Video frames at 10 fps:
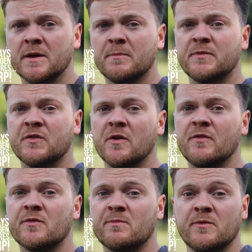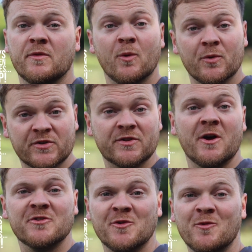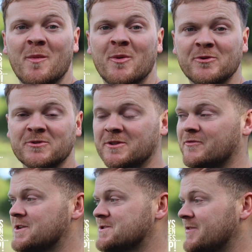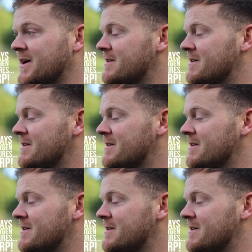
the surface of the water starts to wobble, so the fish are